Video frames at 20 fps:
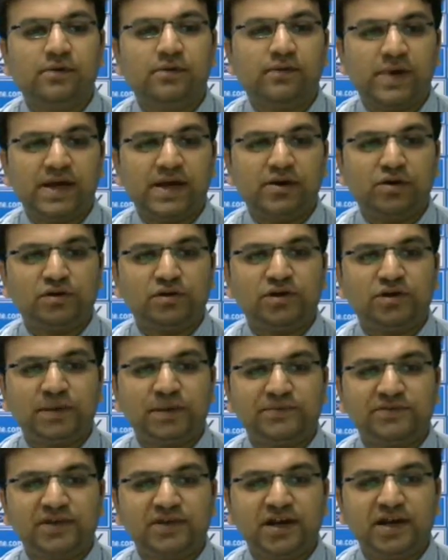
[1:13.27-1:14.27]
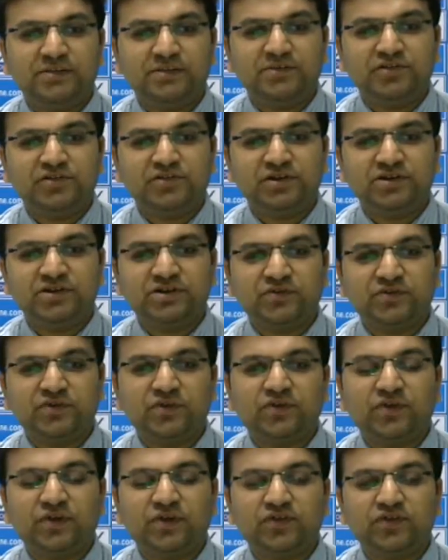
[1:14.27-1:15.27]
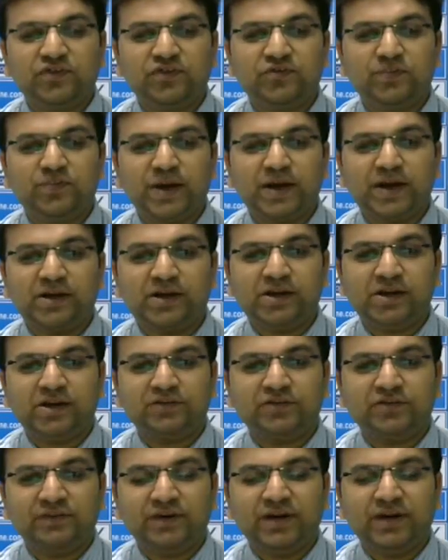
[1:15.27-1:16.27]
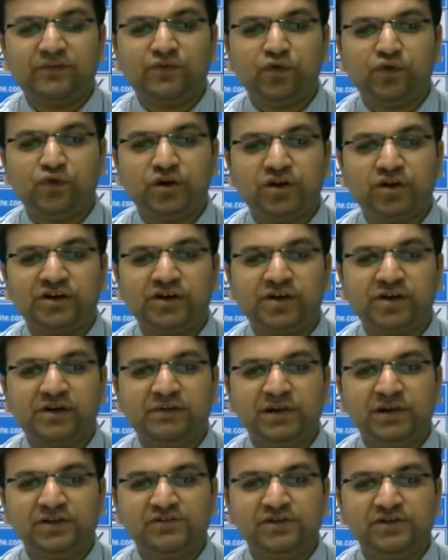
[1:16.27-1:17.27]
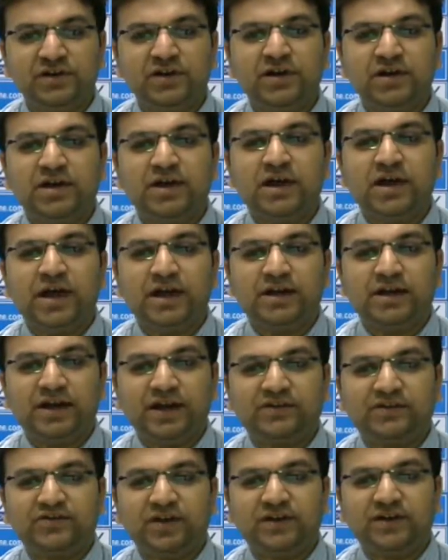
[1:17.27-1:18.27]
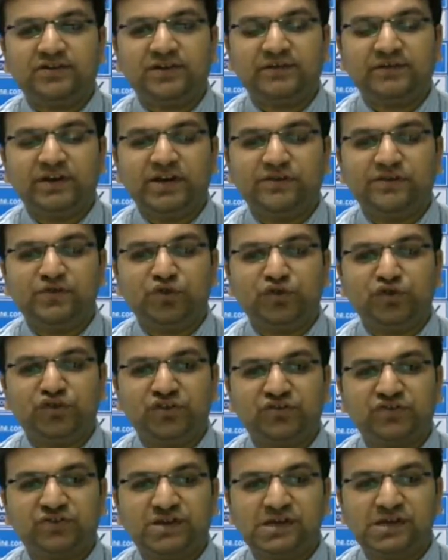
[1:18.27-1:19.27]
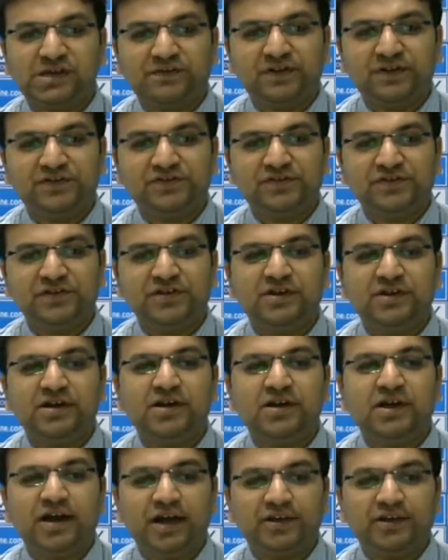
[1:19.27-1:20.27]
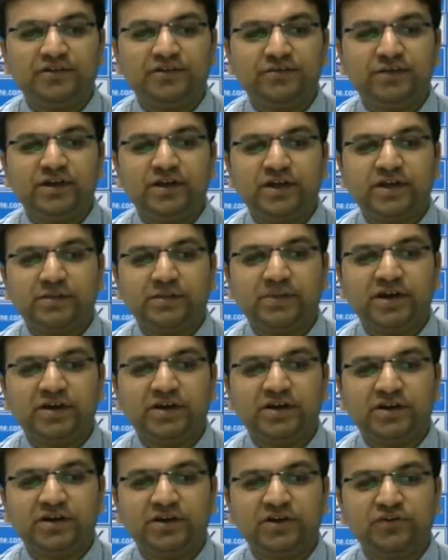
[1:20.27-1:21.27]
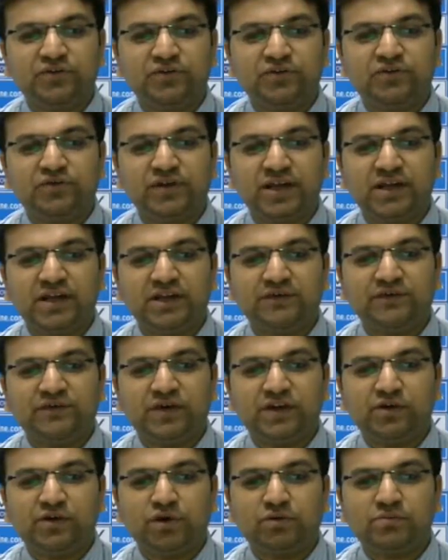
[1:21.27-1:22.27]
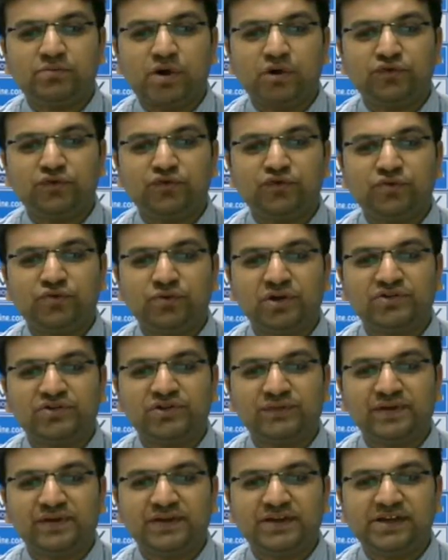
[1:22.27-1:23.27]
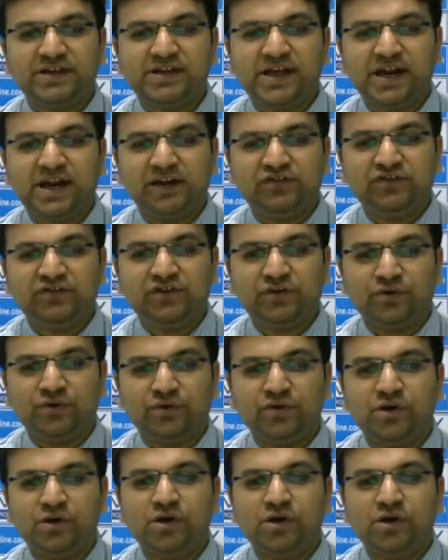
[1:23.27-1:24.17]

While on the upside, immediate resistance is spiked near 7400 levels and next at 7460 levels. Hence, we recommend traders to sell Nifty on bounce towards 7380